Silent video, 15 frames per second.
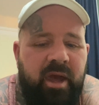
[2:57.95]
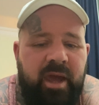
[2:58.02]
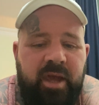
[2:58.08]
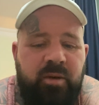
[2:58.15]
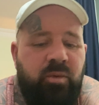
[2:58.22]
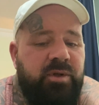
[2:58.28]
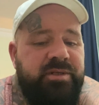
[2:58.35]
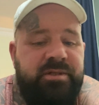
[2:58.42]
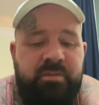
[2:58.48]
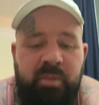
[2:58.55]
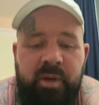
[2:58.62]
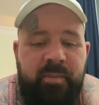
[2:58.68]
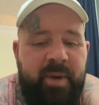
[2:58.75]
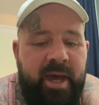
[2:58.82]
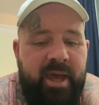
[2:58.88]
he wants to
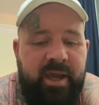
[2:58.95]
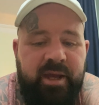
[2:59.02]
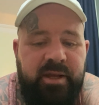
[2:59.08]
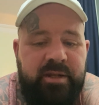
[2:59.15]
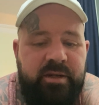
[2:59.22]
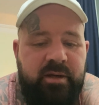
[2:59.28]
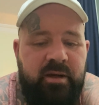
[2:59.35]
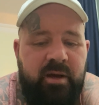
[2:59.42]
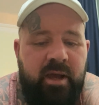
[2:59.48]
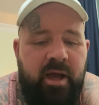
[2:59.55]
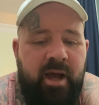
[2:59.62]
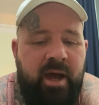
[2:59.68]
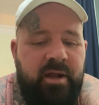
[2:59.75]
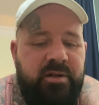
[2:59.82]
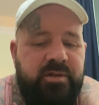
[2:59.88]
be paid.
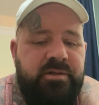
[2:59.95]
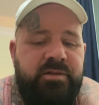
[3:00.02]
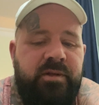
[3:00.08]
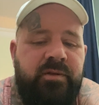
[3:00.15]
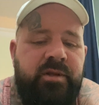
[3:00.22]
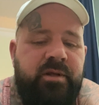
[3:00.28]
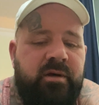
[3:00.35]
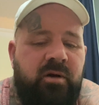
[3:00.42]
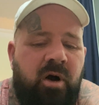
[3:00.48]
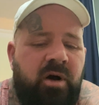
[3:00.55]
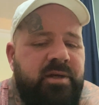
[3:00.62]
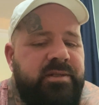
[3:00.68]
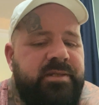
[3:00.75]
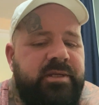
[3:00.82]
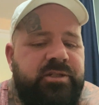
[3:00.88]
And the
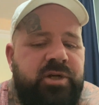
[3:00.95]
guys that